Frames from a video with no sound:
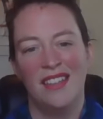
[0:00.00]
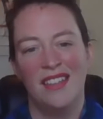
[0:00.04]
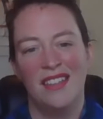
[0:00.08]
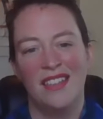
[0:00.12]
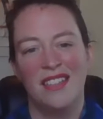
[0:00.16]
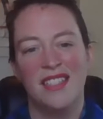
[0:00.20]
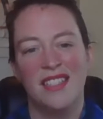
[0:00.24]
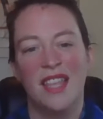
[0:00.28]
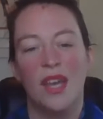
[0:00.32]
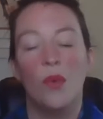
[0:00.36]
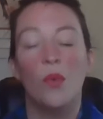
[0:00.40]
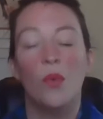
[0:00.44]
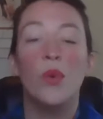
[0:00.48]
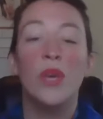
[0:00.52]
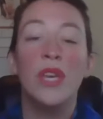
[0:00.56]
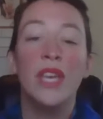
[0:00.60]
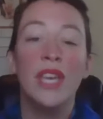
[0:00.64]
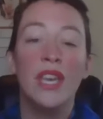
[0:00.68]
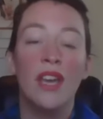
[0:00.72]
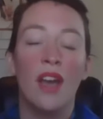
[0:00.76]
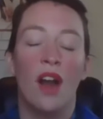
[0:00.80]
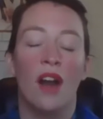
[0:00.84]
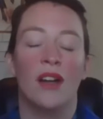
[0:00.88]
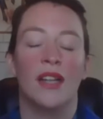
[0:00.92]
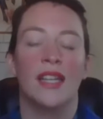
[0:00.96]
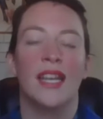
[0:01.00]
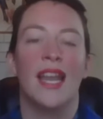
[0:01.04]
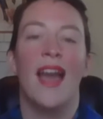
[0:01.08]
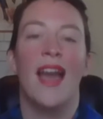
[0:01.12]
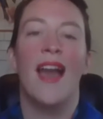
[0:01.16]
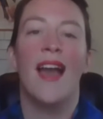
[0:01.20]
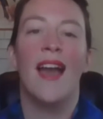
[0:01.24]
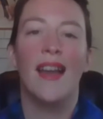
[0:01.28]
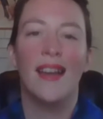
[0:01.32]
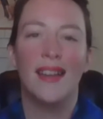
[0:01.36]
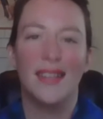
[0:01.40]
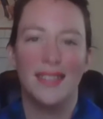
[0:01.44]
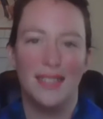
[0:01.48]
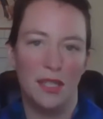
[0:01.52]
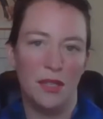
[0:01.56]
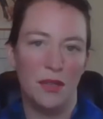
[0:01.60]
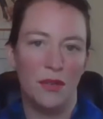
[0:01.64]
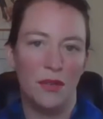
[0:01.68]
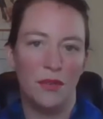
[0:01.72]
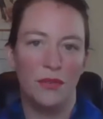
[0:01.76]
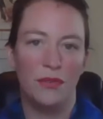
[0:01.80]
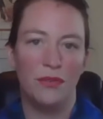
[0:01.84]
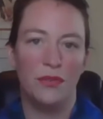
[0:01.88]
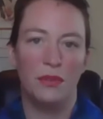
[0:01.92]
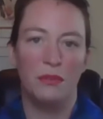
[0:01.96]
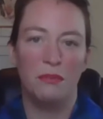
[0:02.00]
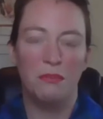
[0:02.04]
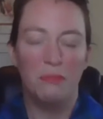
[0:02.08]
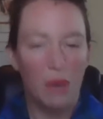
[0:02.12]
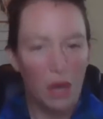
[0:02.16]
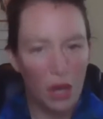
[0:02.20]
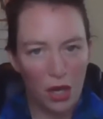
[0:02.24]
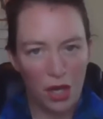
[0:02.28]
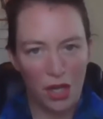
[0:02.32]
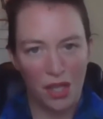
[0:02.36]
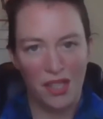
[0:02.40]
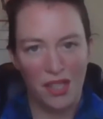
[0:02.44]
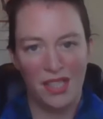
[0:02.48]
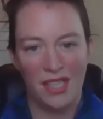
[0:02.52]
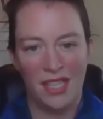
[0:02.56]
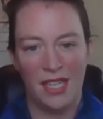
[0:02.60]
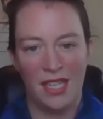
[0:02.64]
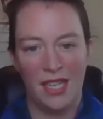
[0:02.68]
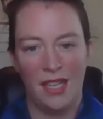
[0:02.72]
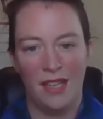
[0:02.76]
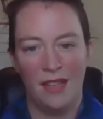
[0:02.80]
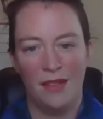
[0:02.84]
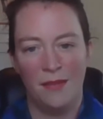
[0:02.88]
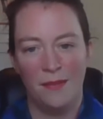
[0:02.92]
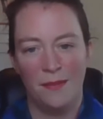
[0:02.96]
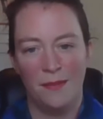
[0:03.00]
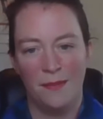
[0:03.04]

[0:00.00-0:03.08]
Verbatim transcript: is that we are an active part in it.